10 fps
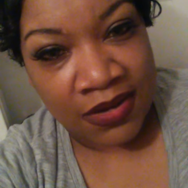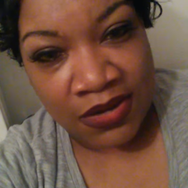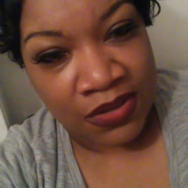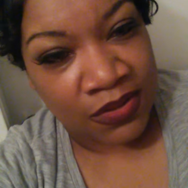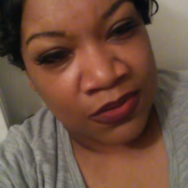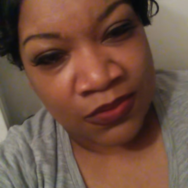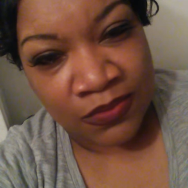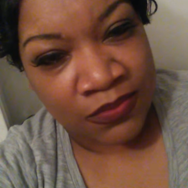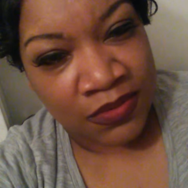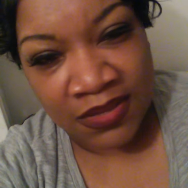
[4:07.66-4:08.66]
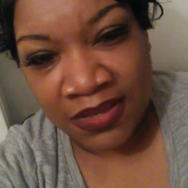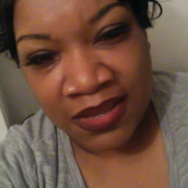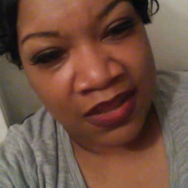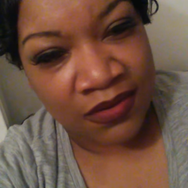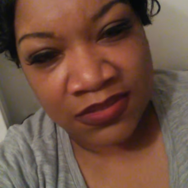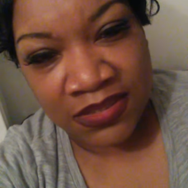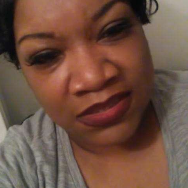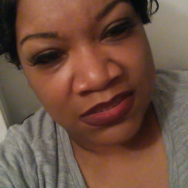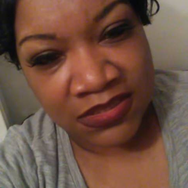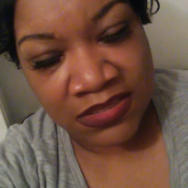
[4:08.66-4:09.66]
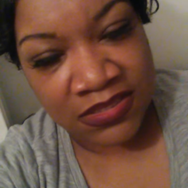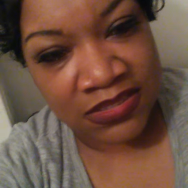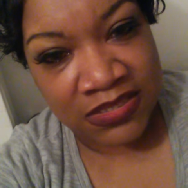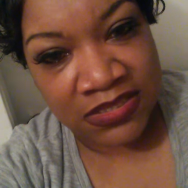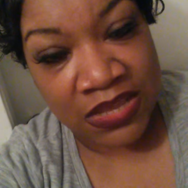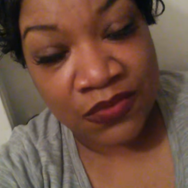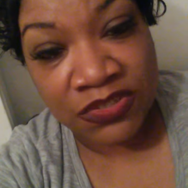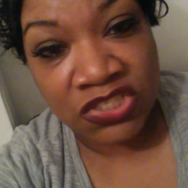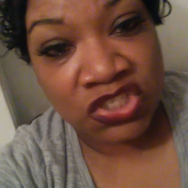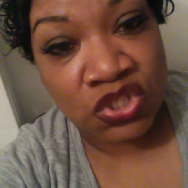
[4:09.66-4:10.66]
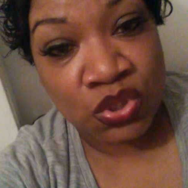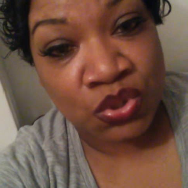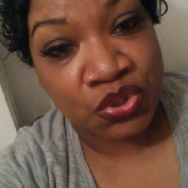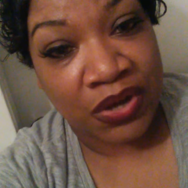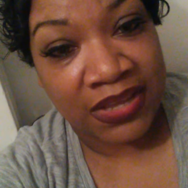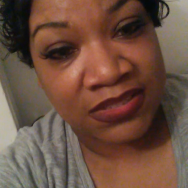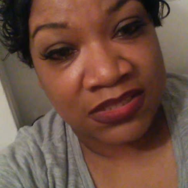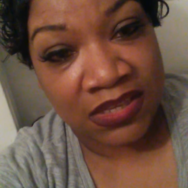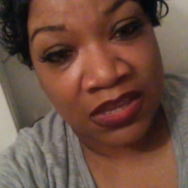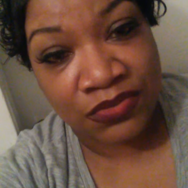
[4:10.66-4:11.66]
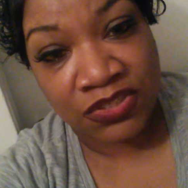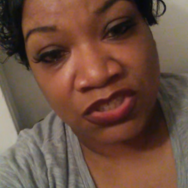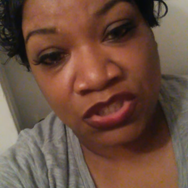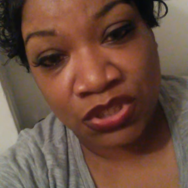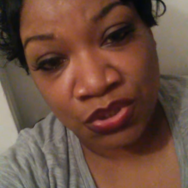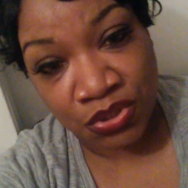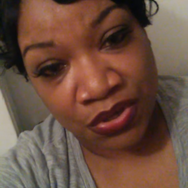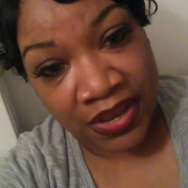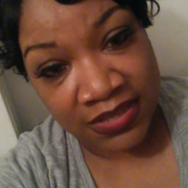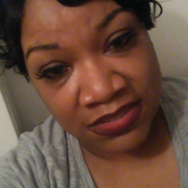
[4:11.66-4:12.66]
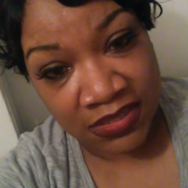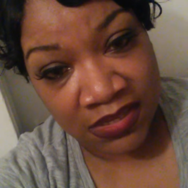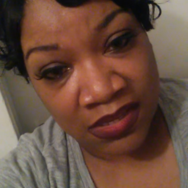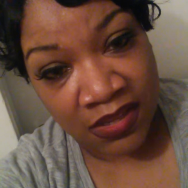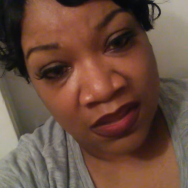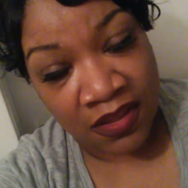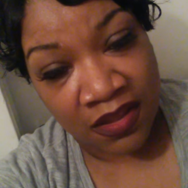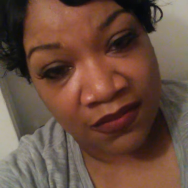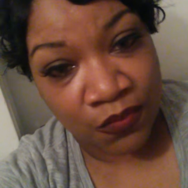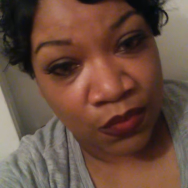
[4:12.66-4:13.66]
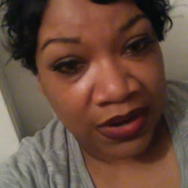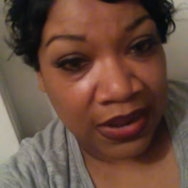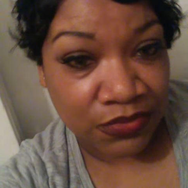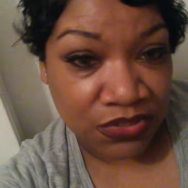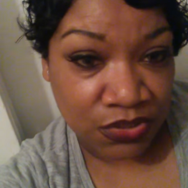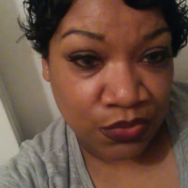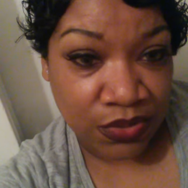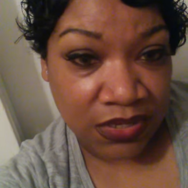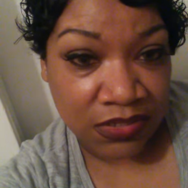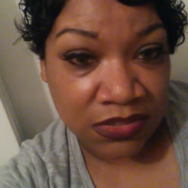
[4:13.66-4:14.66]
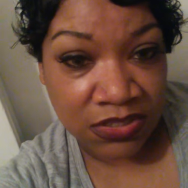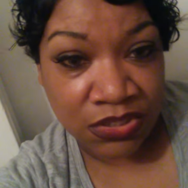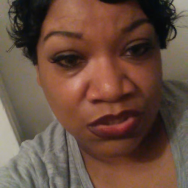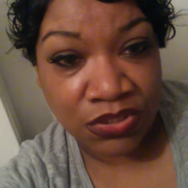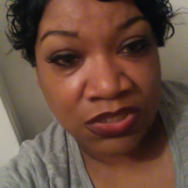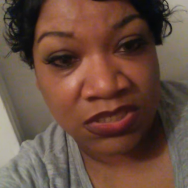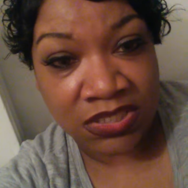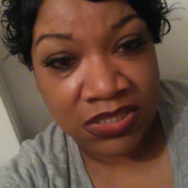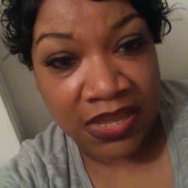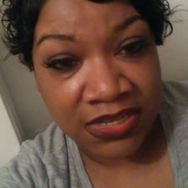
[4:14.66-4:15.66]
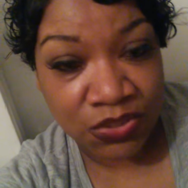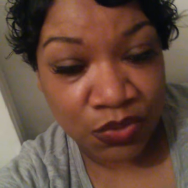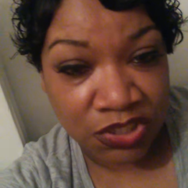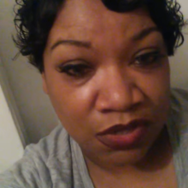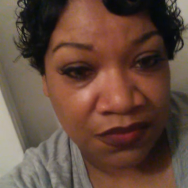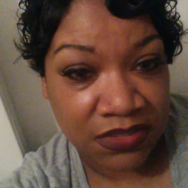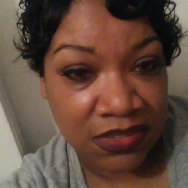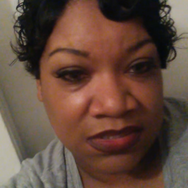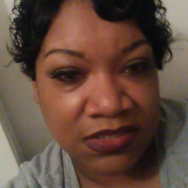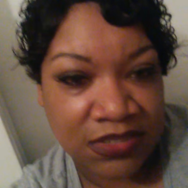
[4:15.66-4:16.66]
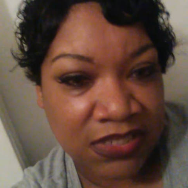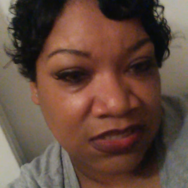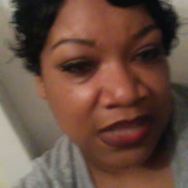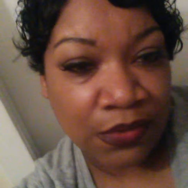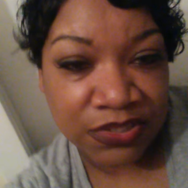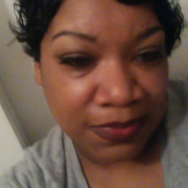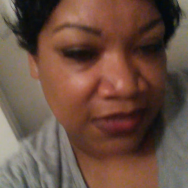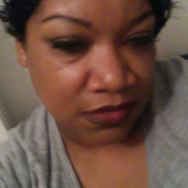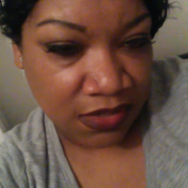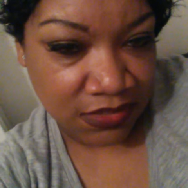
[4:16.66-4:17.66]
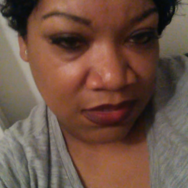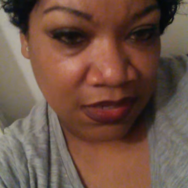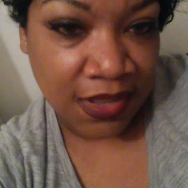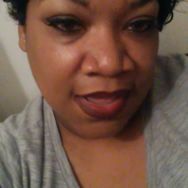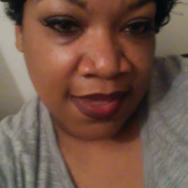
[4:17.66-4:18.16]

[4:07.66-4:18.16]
no, I don't think this it was just too drastic. It was just too drastic of what I was doing to just like switch over to this. That was my thoughts on it.